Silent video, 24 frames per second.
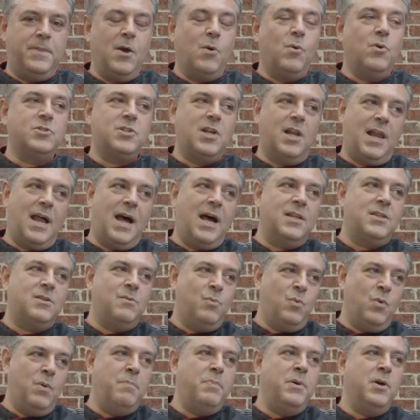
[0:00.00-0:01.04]
There was a lot to
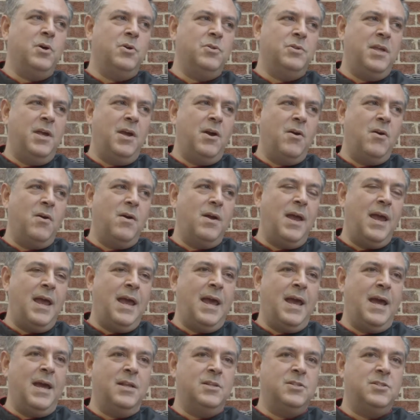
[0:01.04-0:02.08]
rebuild there.
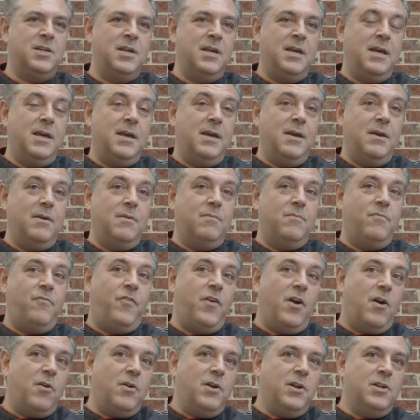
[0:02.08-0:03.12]
And
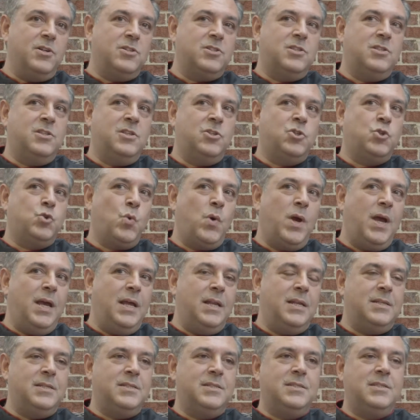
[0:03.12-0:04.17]
fairness, the
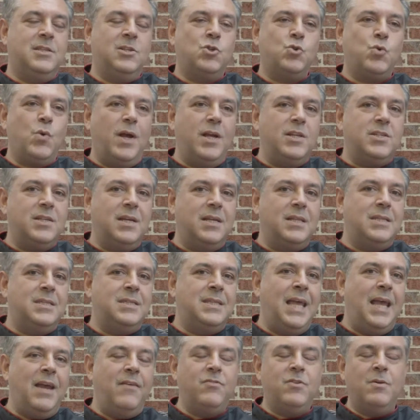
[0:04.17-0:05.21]
trades that
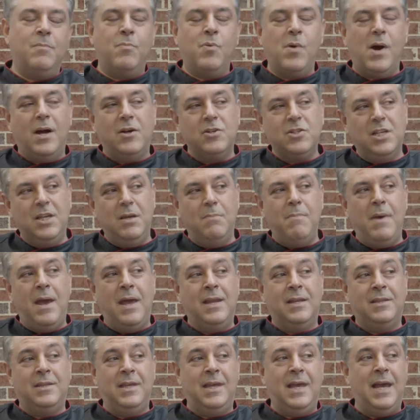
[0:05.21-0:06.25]
Dave Dabrowski
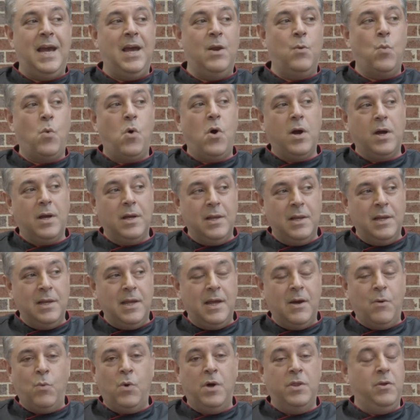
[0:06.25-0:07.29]
made at the end,
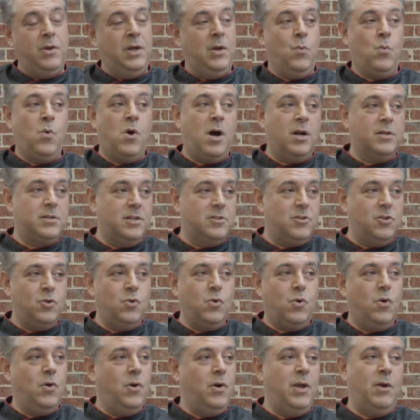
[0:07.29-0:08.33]
whether he walked out the
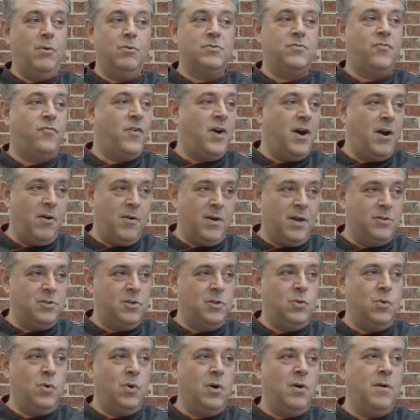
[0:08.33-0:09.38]
door or he was fired out the
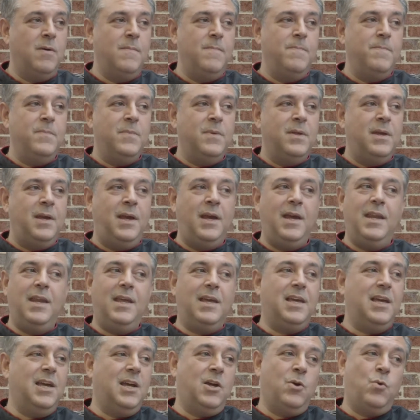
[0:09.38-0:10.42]
door, he
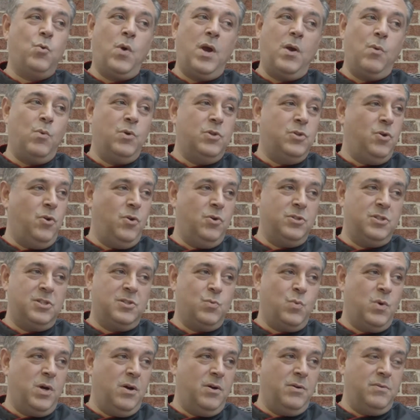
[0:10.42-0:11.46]
didn't get great returns as
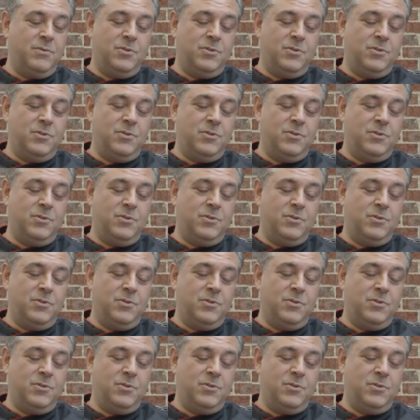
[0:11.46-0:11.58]
well.